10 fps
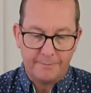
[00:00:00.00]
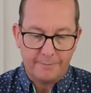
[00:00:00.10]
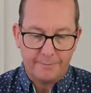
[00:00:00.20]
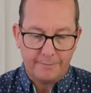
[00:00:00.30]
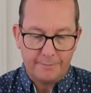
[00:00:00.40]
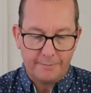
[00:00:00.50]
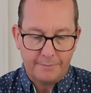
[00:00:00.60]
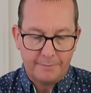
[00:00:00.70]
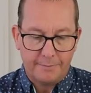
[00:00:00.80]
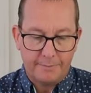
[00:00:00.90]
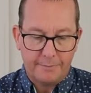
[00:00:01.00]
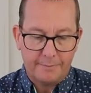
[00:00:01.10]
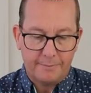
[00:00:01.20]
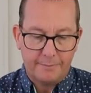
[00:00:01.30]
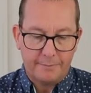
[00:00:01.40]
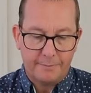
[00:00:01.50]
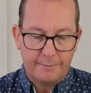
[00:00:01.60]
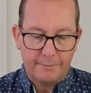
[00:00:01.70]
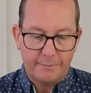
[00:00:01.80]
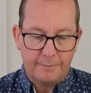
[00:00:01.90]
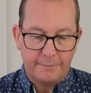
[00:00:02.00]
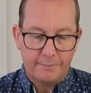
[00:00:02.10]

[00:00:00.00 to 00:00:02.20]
(silence)